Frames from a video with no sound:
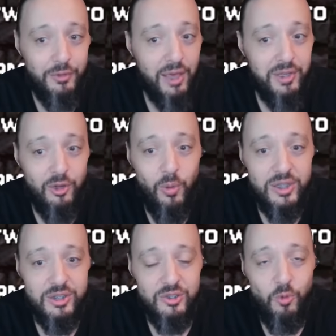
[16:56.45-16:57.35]
If you have any
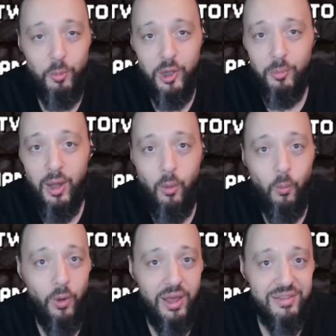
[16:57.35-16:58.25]
questions for me about
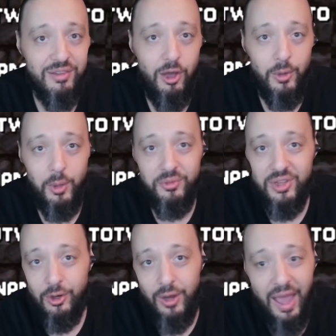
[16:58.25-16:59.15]
what I saw when I was
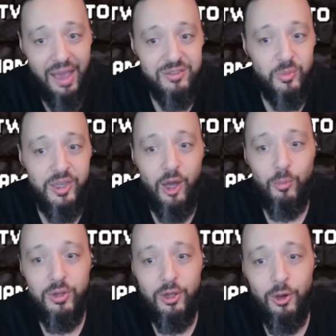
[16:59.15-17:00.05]
there, ask me
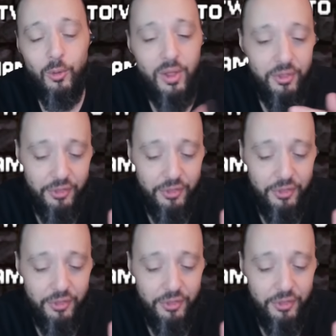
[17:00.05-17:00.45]
down below.